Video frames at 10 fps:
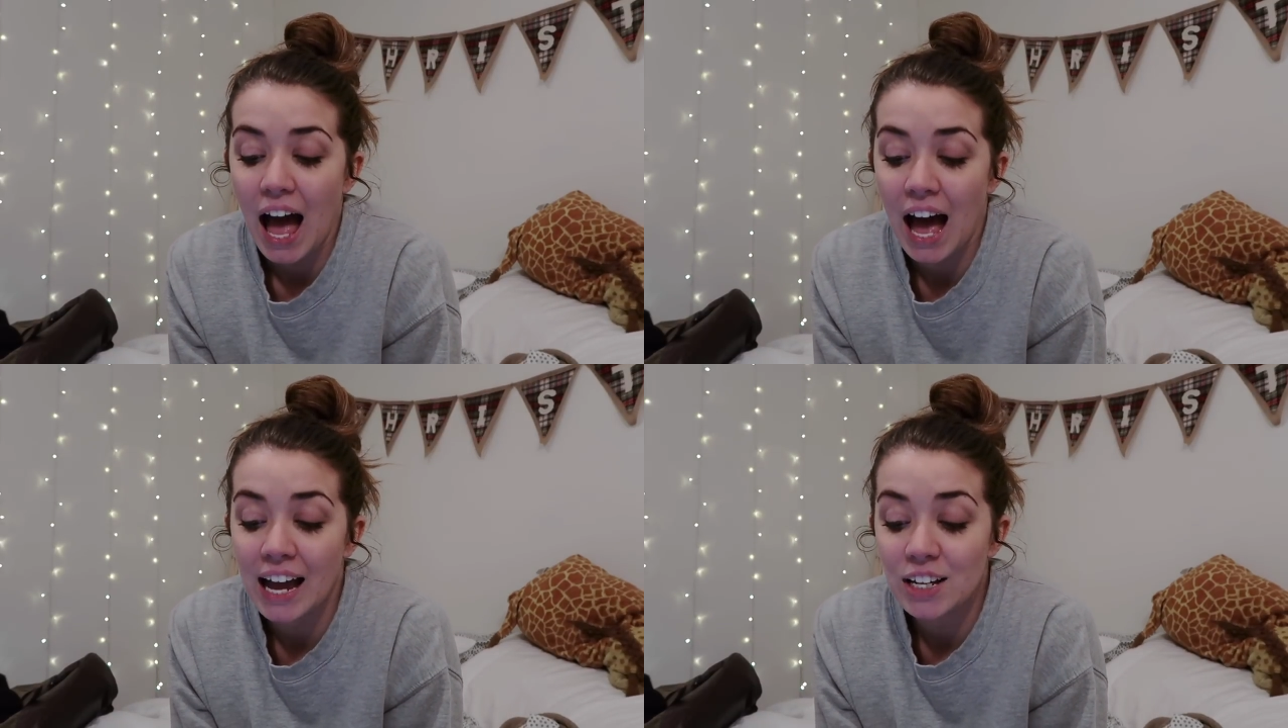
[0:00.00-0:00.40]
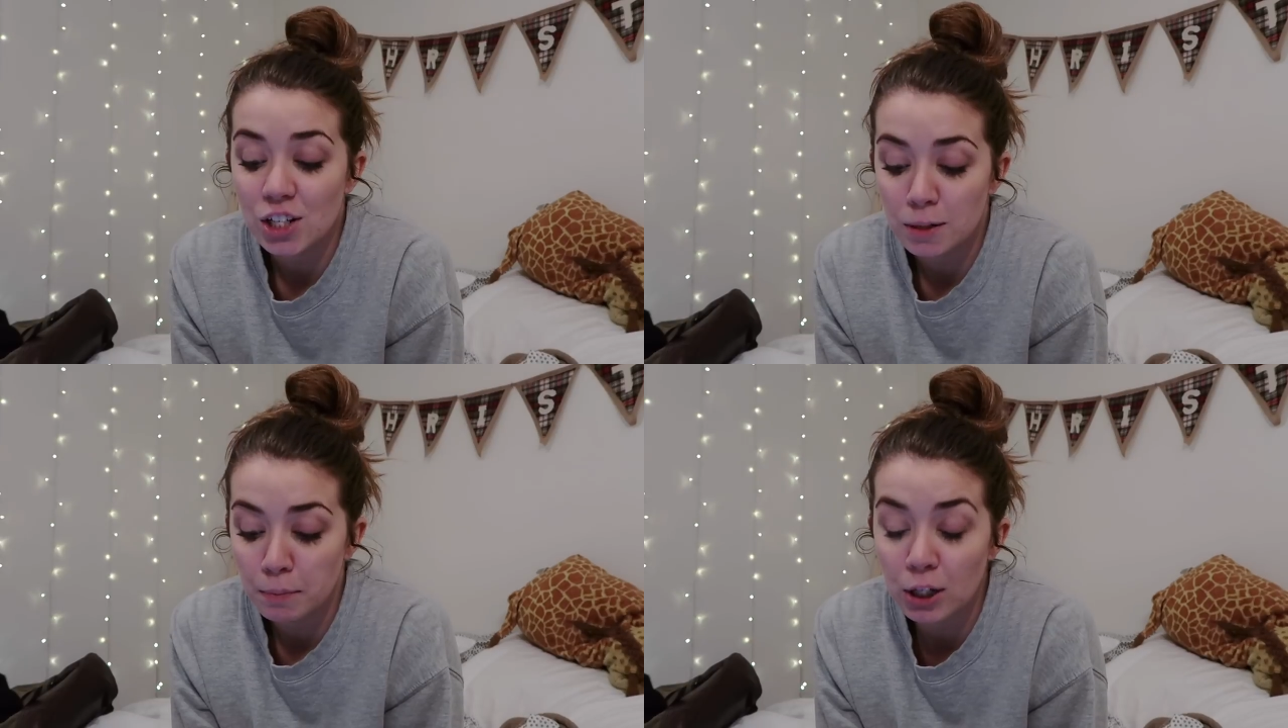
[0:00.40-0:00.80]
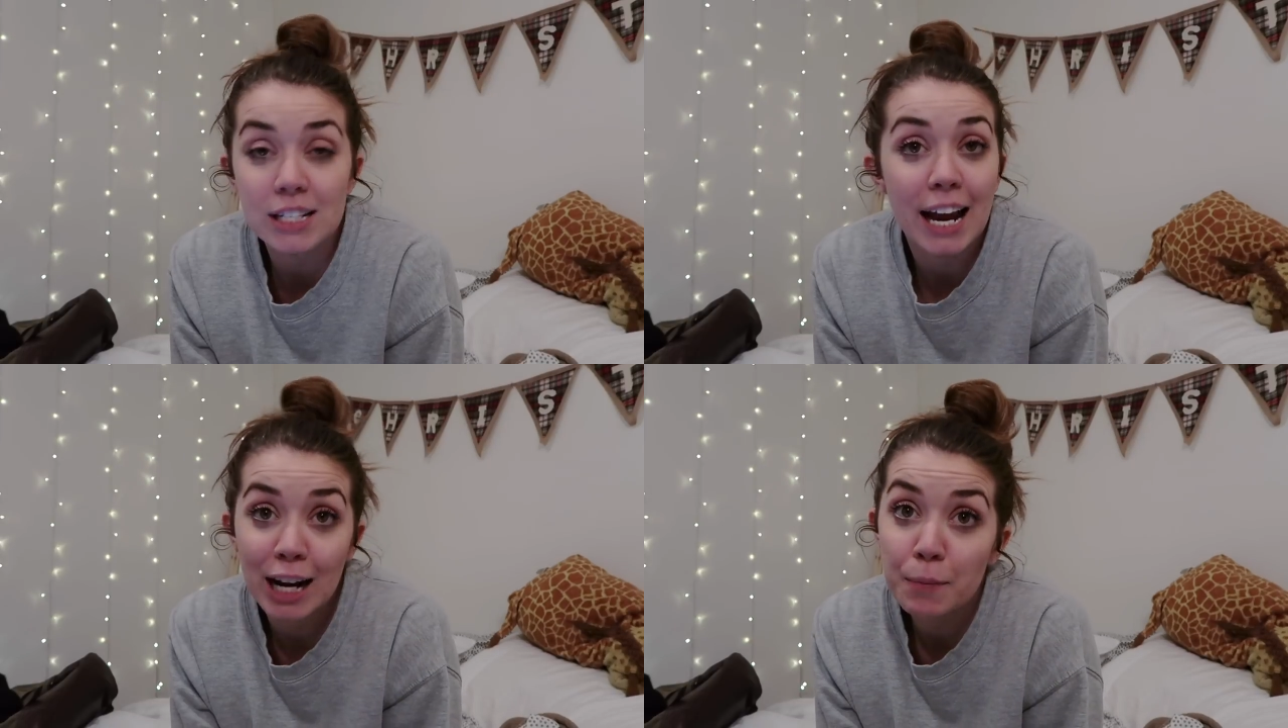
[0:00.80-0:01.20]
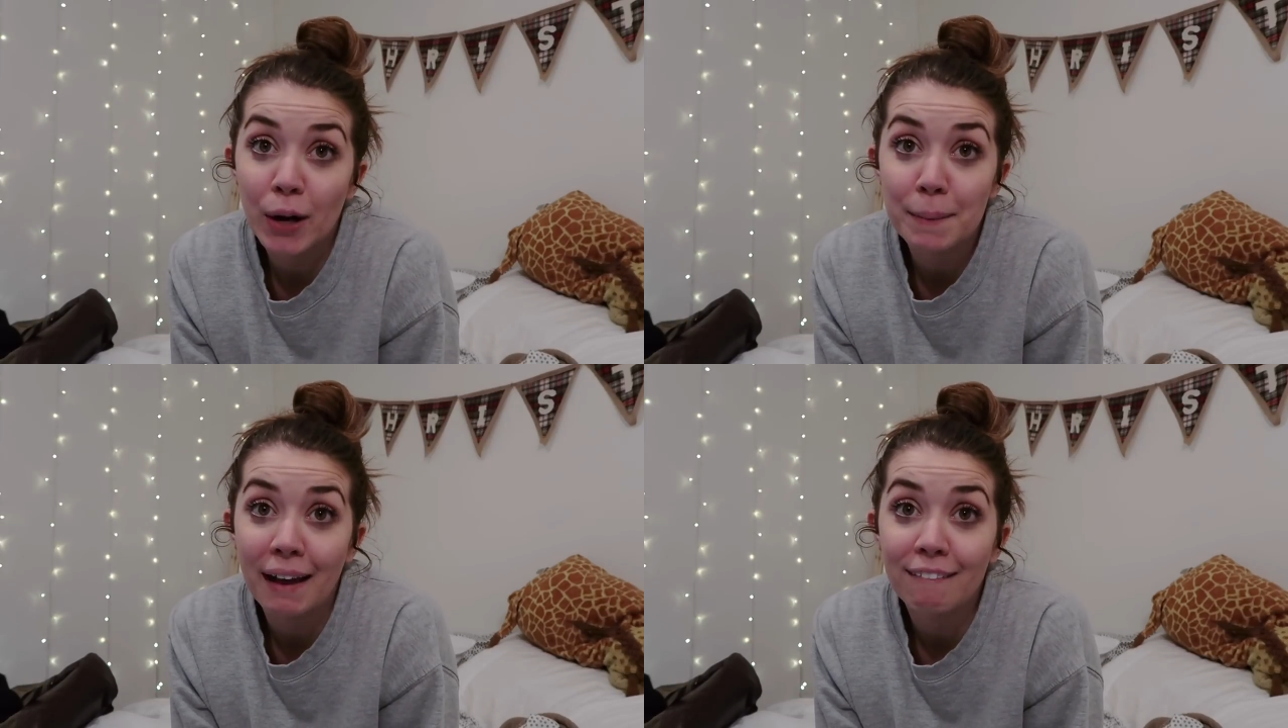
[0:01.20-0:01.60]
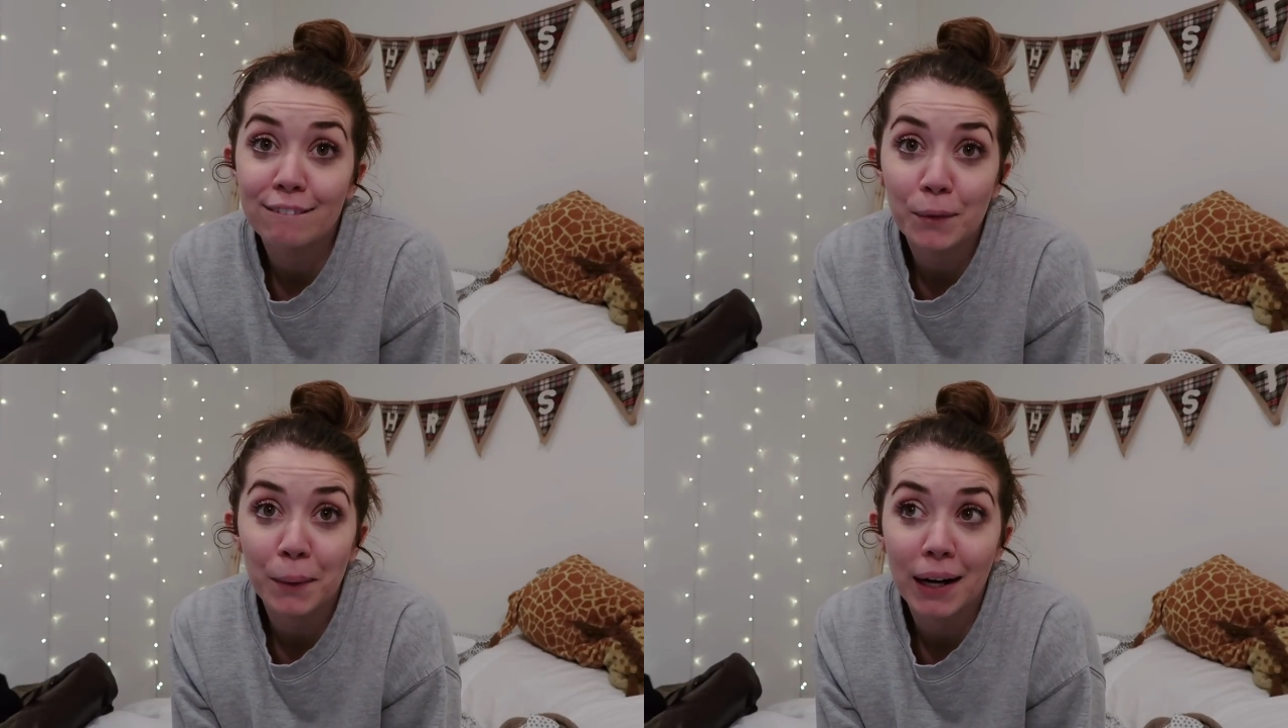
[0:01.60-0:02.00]
I just booked a hair appointment
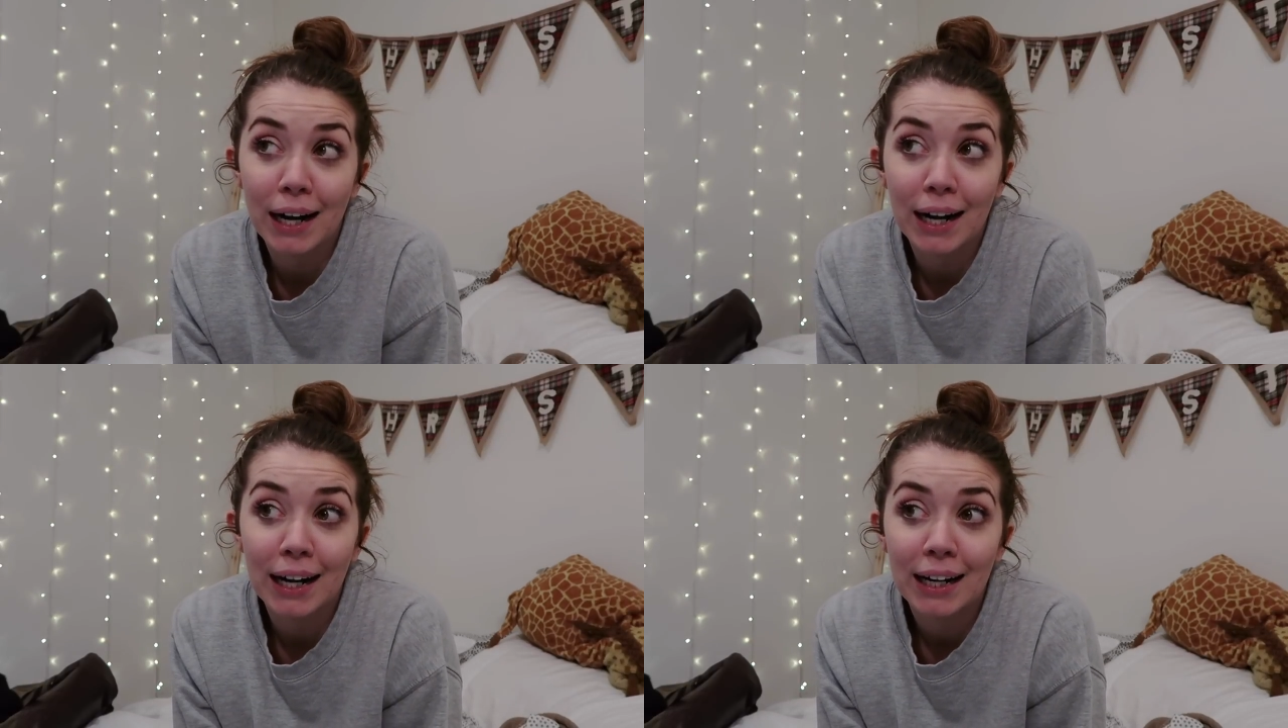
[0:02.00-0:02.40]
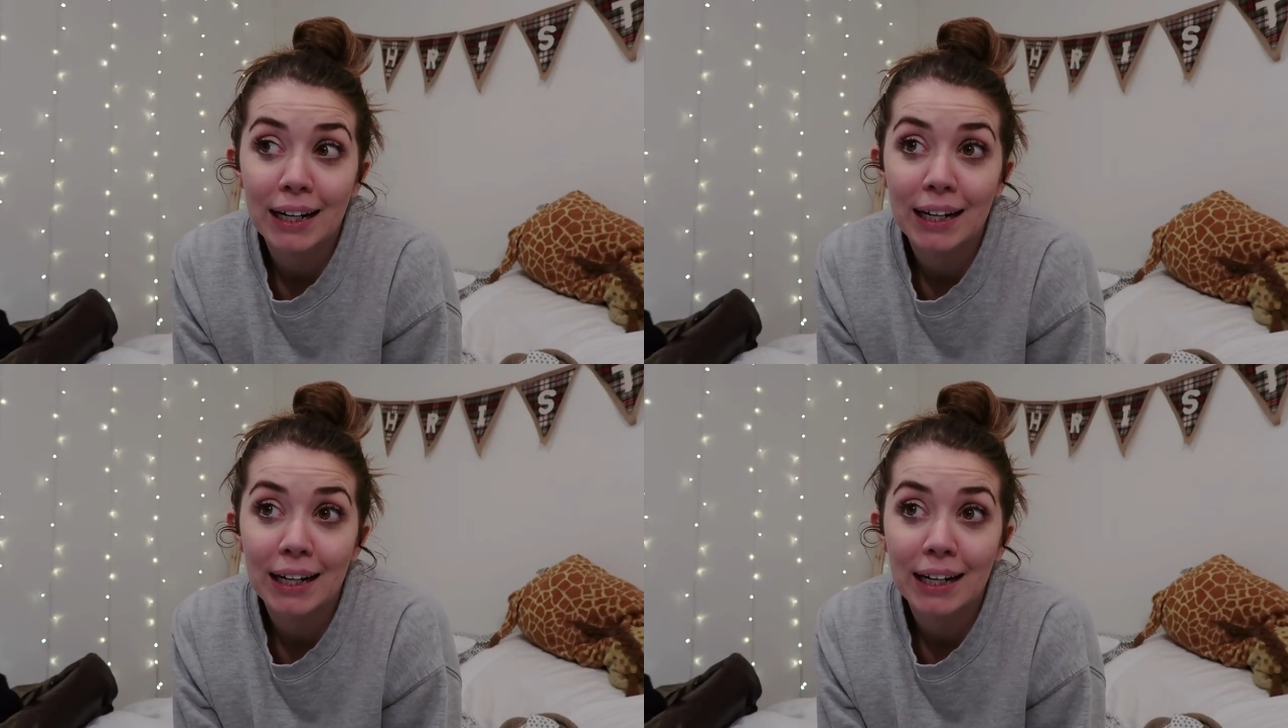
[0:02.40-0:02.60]
for